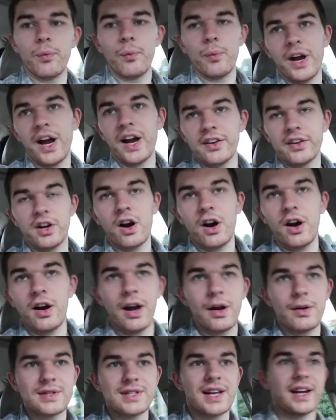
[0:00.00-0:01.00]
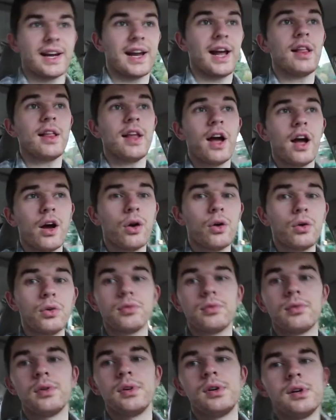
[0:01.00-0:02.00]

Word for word: we got in the car and I was like, hello.